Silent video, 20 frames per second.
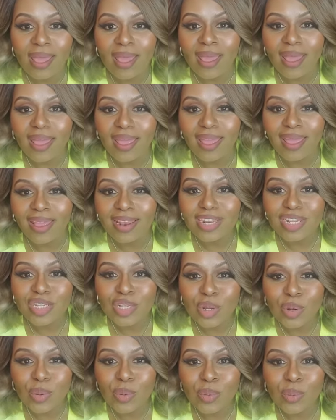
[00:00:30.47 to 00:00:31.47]
And
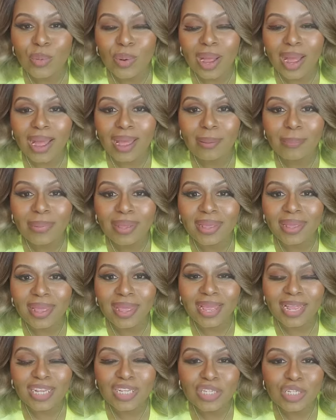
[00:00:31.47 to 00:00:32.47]
so I
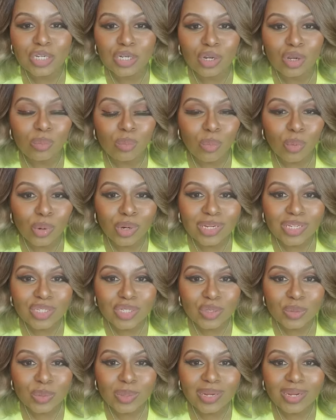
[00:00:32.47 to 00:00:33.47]
began to look more
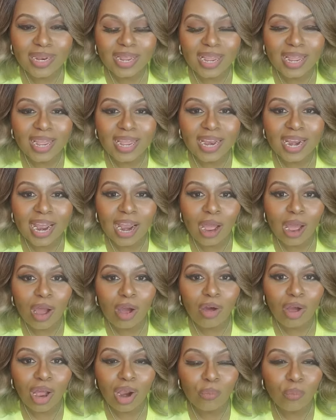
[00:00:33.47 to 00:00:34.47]
into it, and
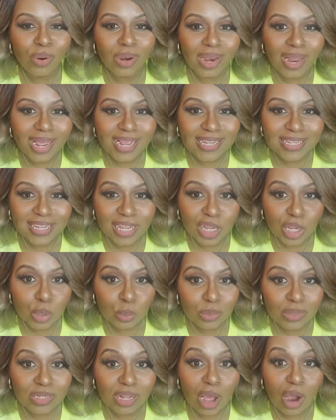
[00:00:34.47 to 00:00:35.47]
I realized that he
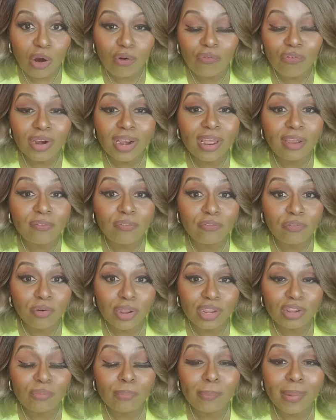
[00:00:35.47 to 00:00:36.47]
was offering a
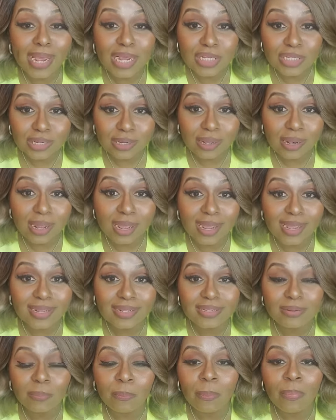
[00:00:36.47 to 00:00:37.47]
free
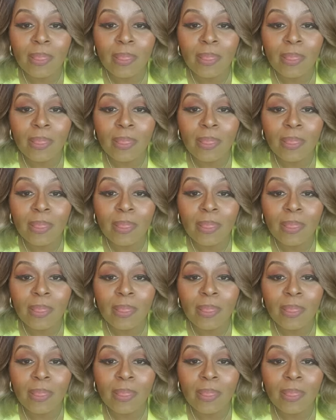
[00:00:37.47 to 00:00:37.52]
masterclass.